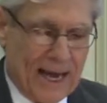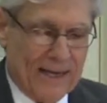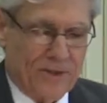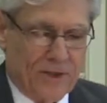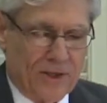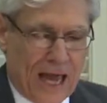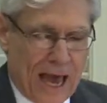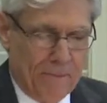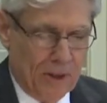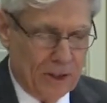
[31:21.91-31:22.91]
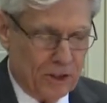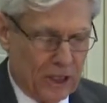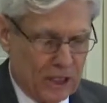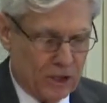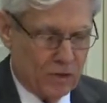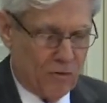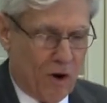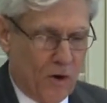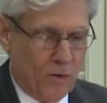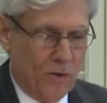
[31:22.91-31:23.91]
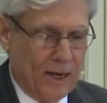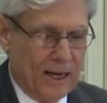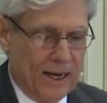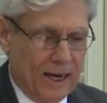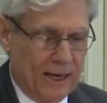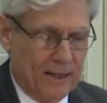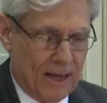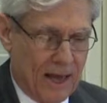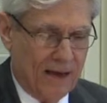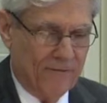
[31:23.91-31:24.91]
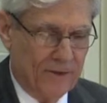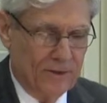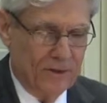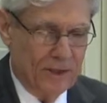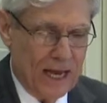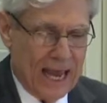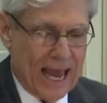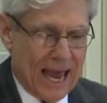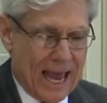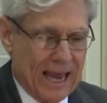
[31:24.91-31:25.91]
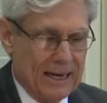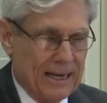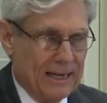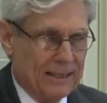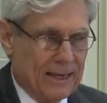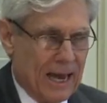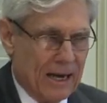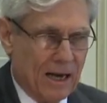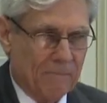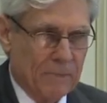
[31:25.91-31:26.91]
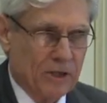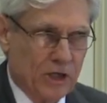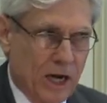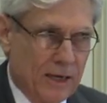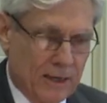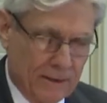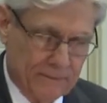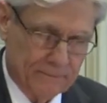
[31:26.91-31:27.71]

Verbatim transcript: has established His throne in the heavens, and it cannot be shaken.